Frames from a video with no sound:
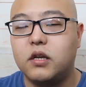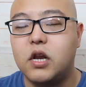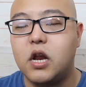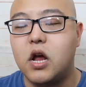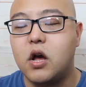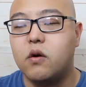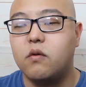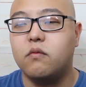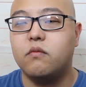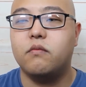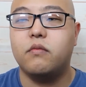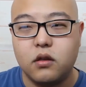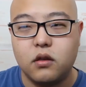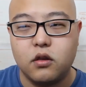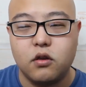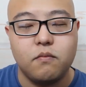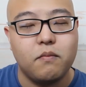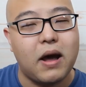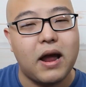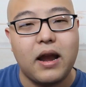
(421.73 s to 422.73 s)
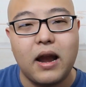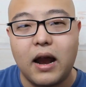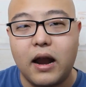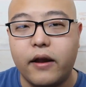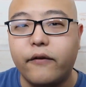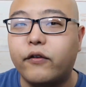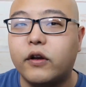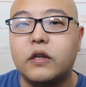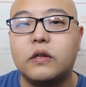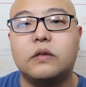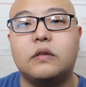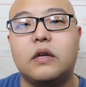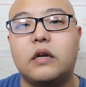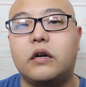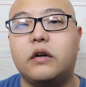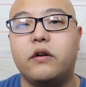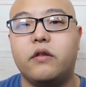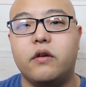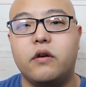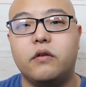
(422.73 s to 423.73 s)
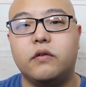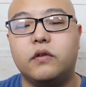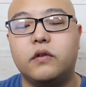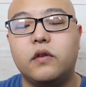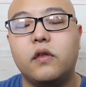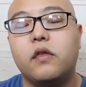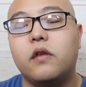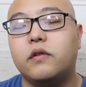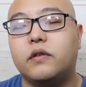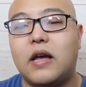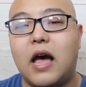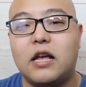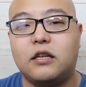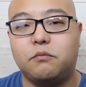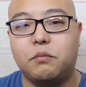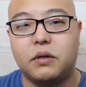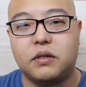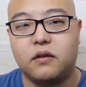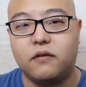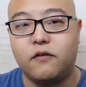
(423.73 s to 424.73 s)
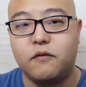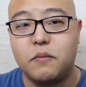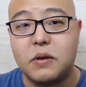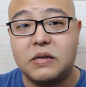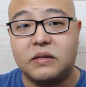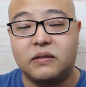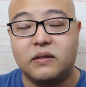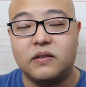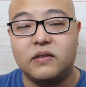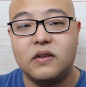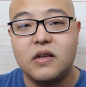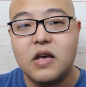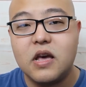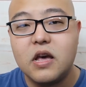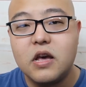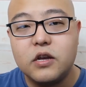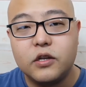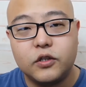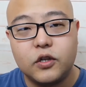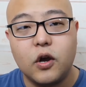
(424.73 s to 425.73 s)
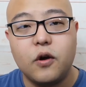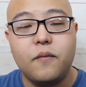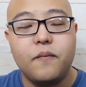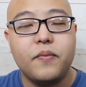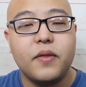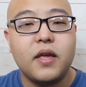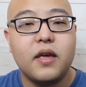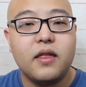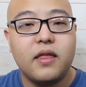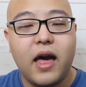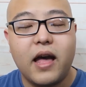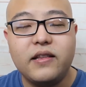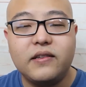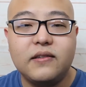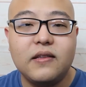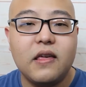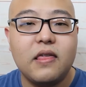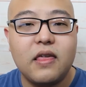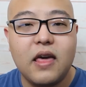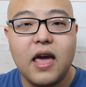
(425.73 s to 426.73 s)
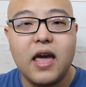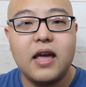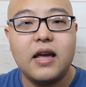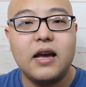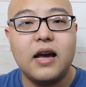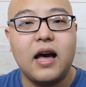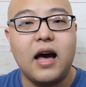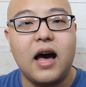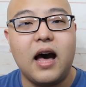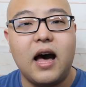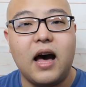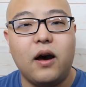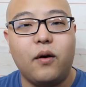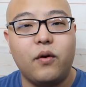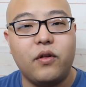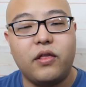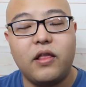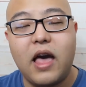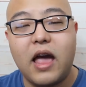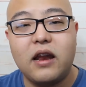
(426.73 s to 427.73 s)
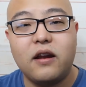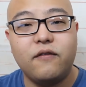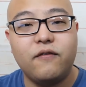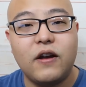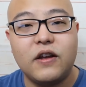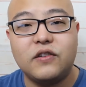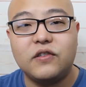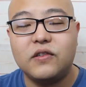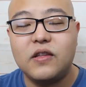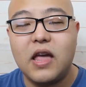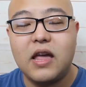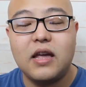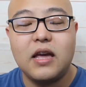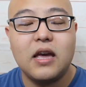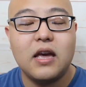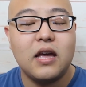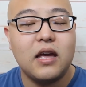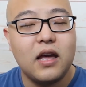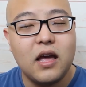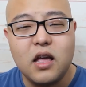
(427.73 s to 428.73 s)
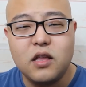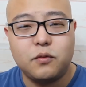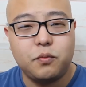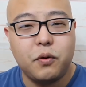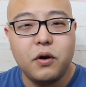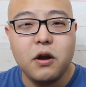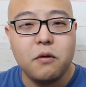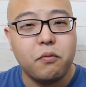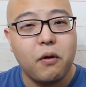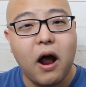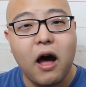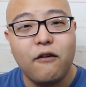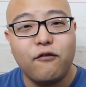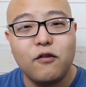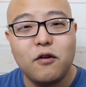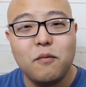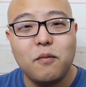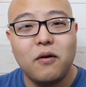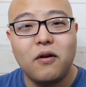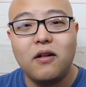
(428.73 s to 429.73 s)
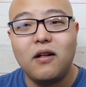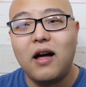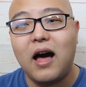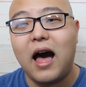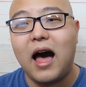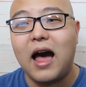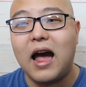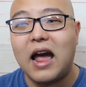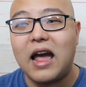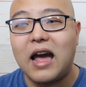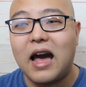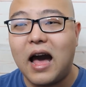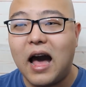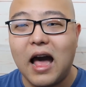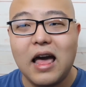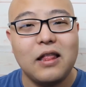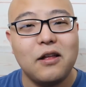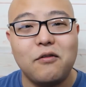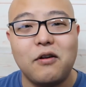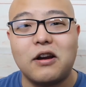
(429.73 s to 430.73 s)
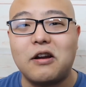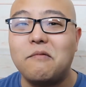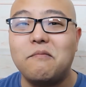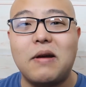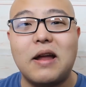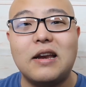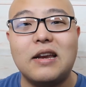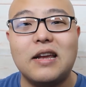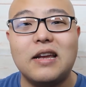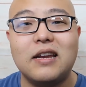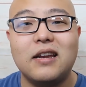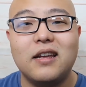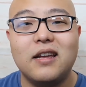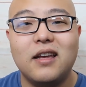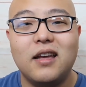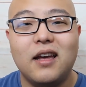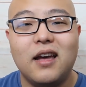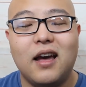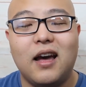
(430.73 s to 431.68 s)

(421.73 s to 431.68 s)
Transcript: you know, you might not have considered those aspects of your business. So that's the thing with land investing. It's pretty profitable. I highly recommend it.